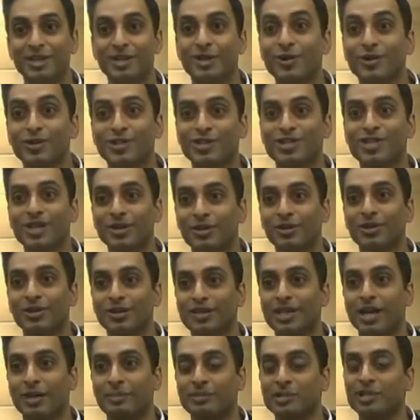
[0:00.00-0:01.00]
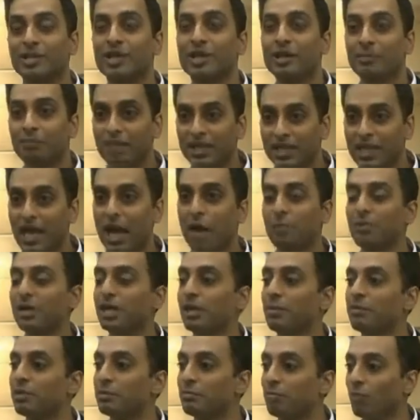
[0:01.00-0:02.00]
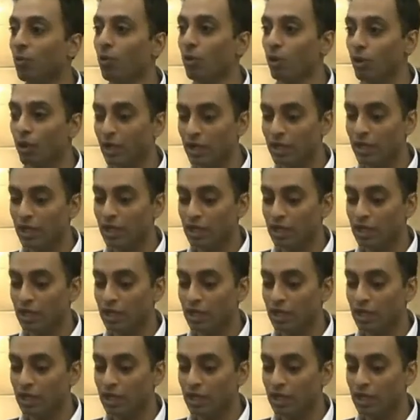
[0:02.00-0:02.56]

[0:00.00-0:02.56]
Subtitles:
those stereotypes, but now becoming more